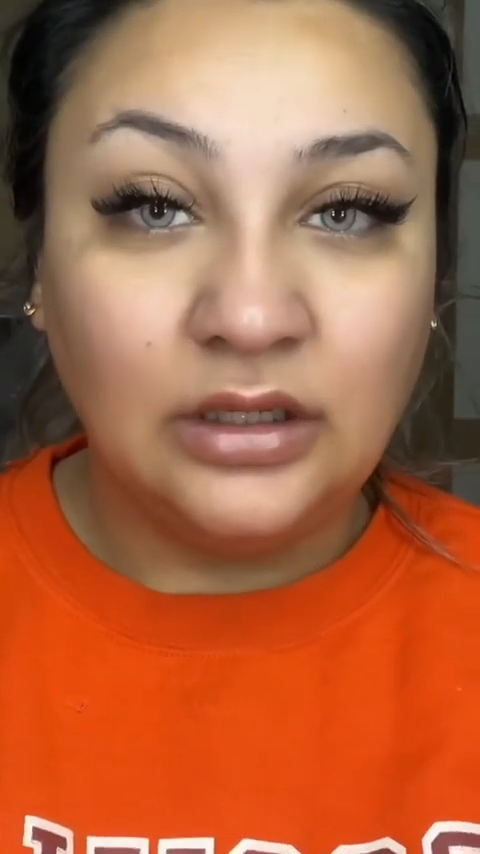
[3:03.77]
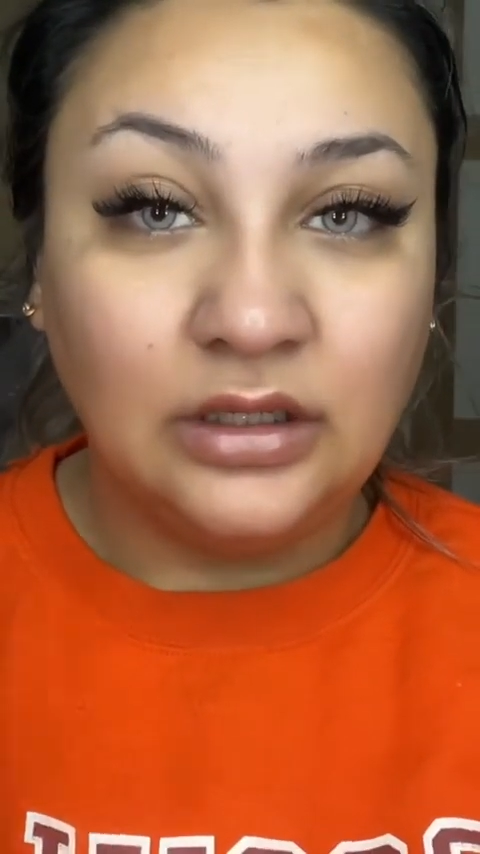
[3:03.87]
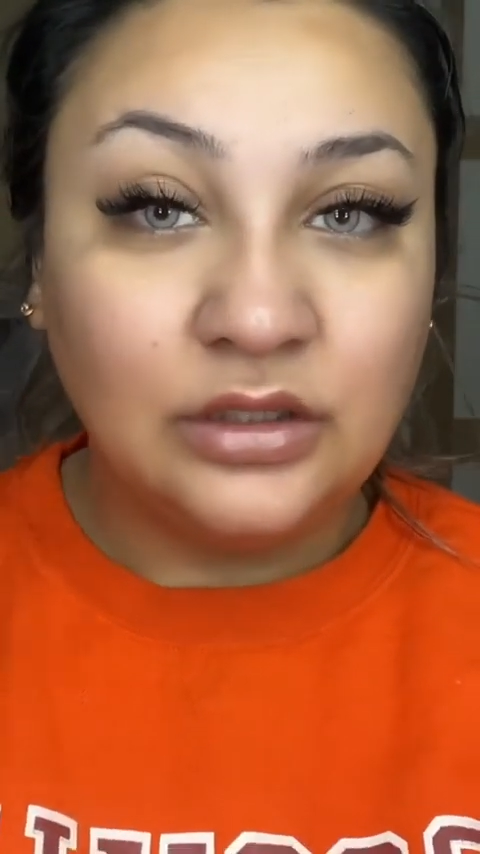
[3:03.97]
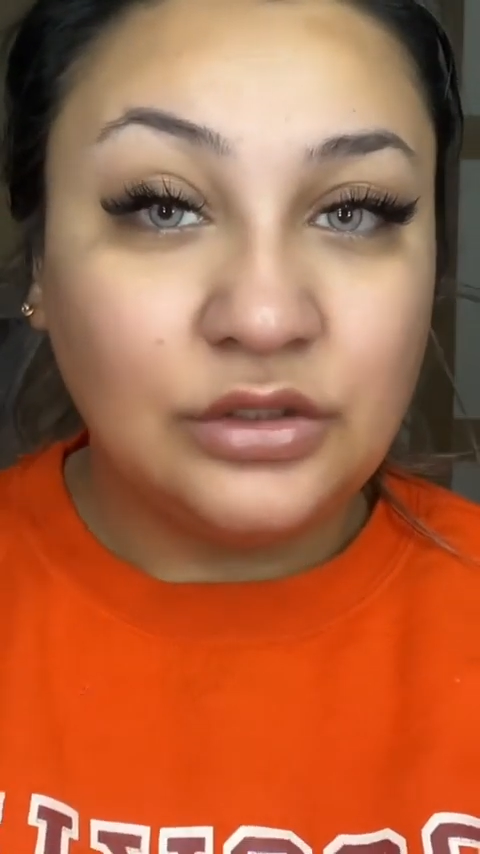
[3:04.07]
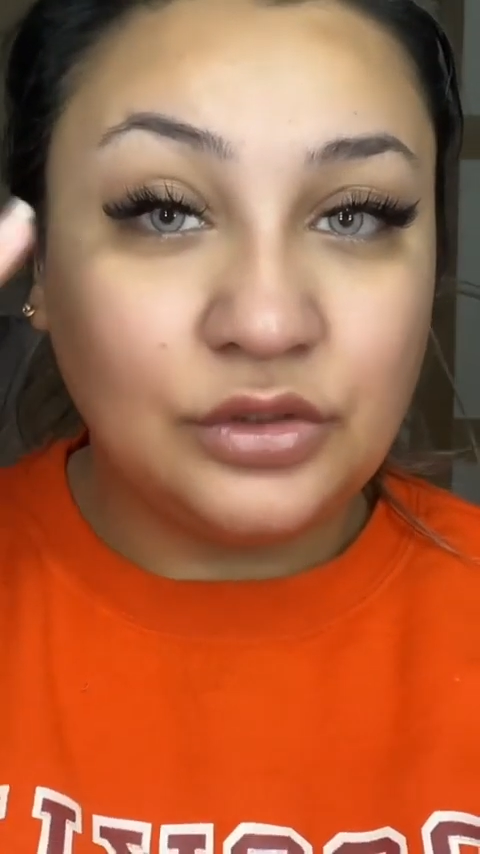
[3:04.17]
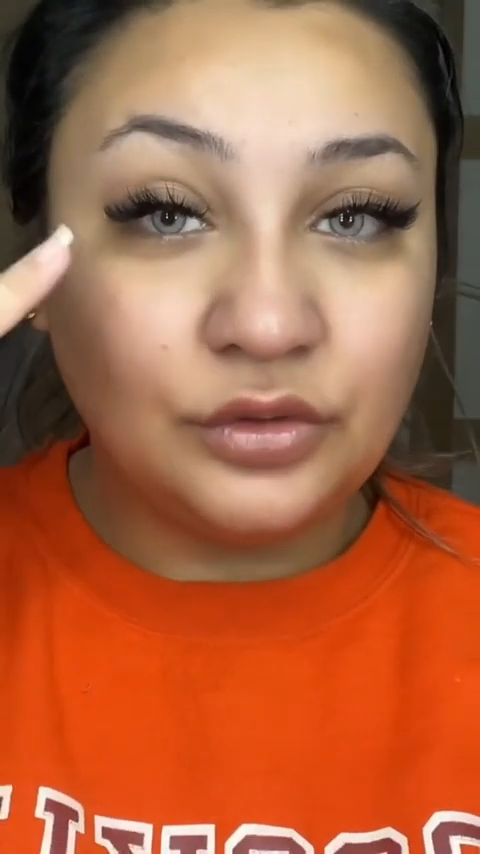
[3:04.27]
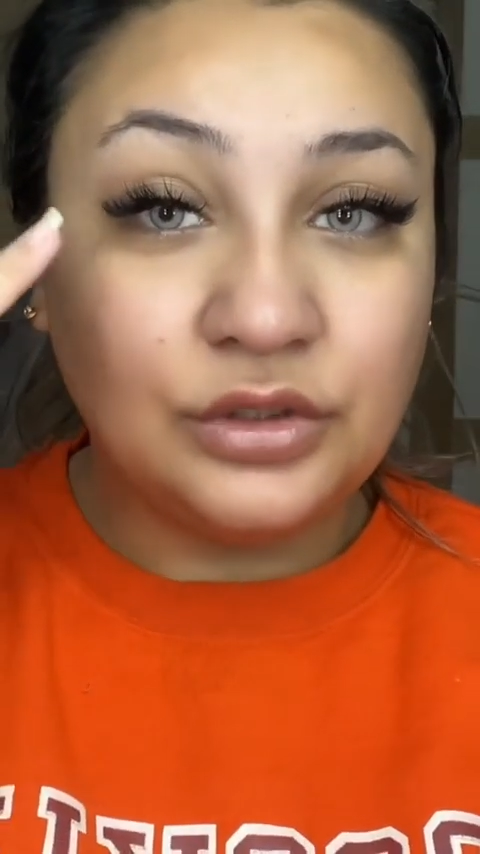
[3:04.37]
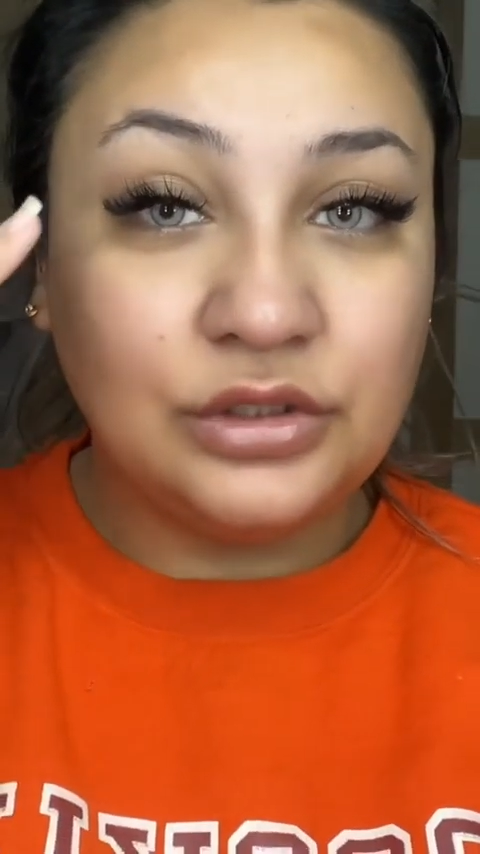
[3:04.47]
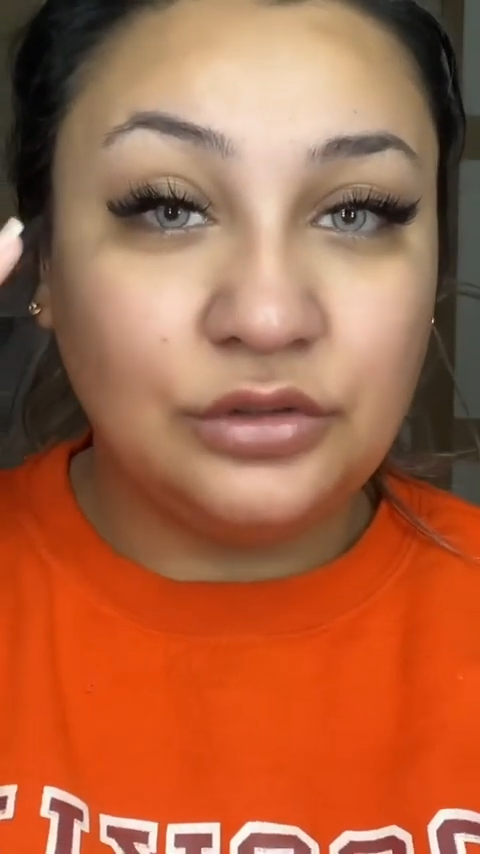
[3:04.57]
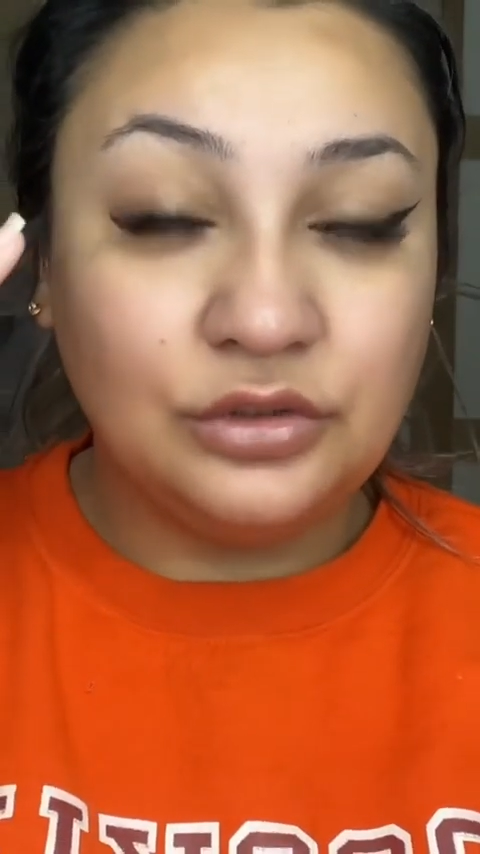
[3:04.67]
Draw the two
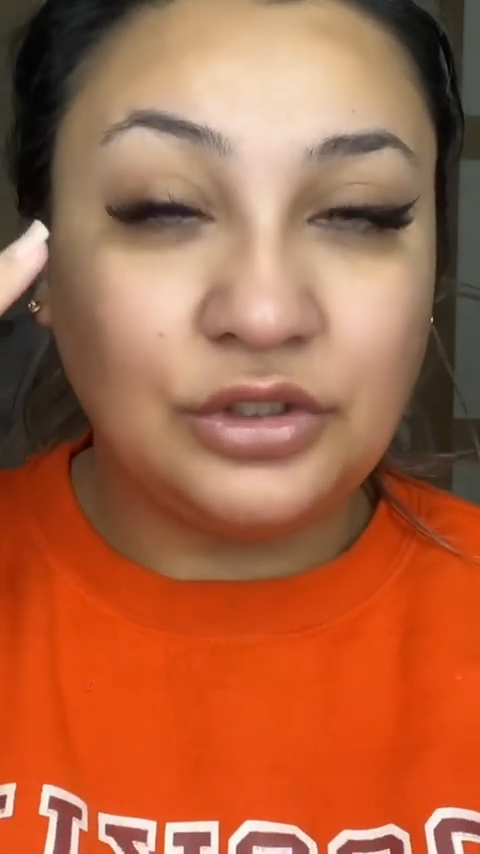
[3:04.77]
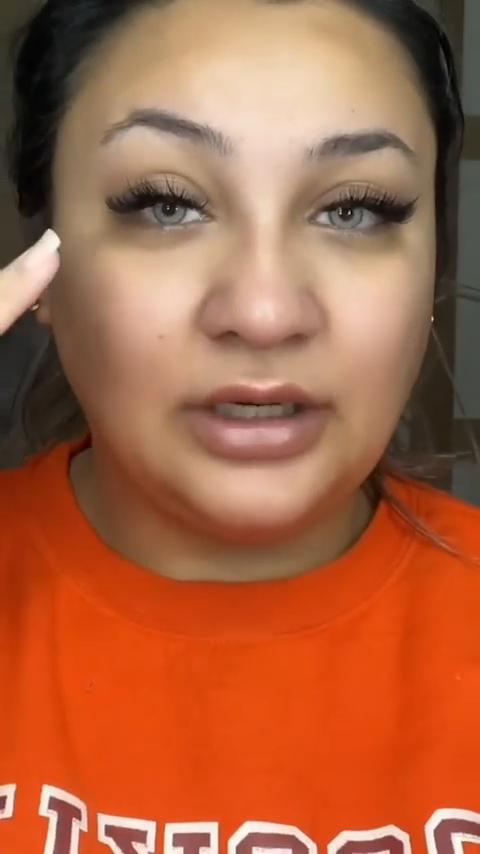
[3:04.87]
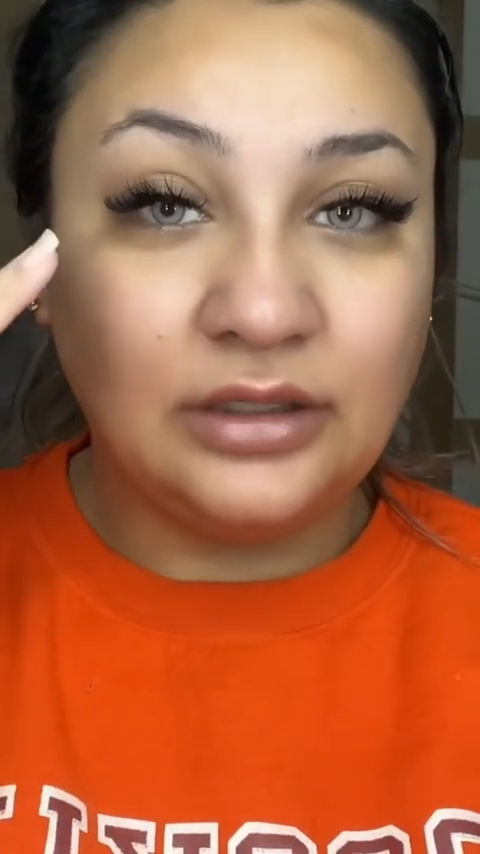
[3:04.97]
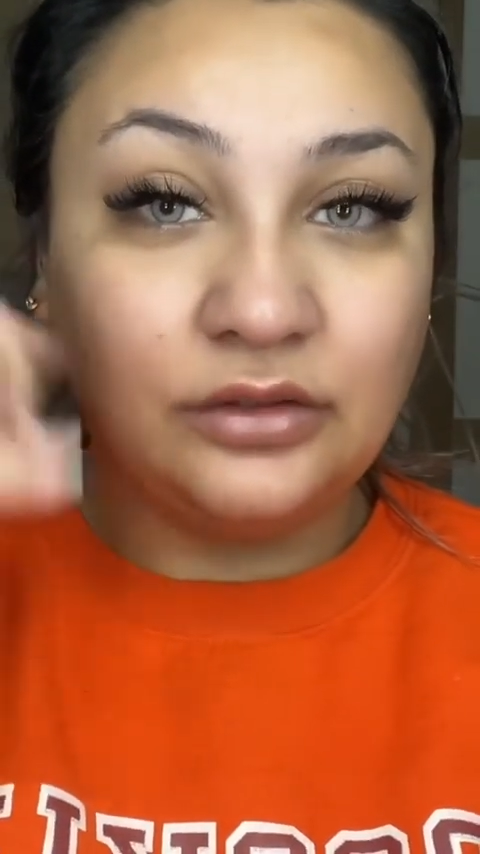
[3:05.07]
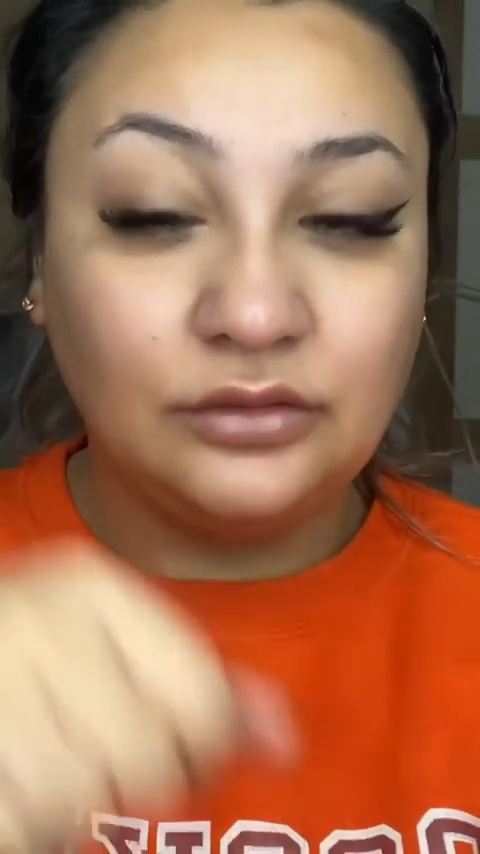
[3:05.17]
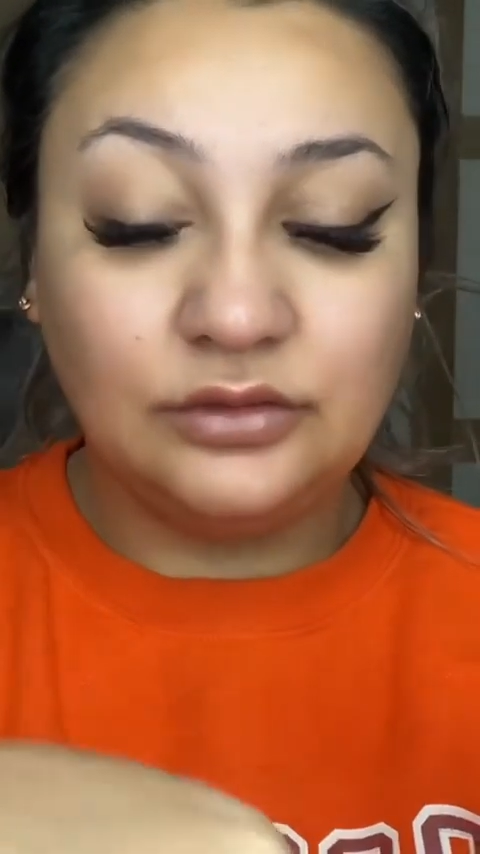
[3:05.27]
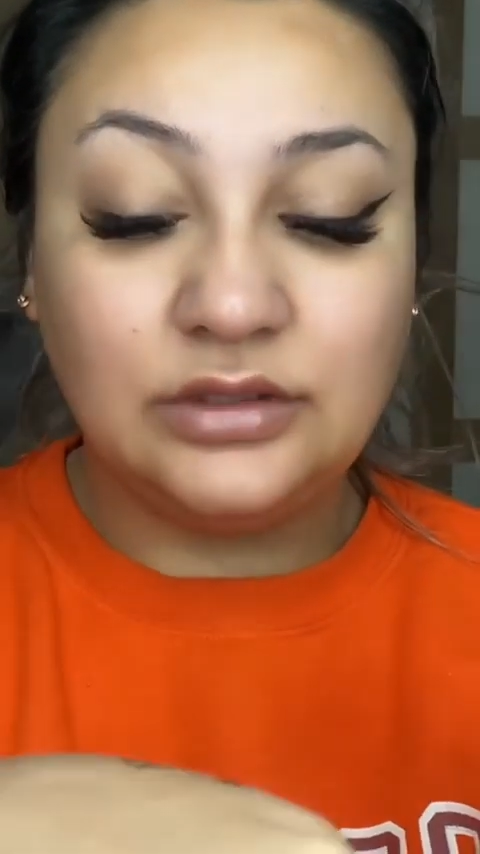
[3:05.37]
triangles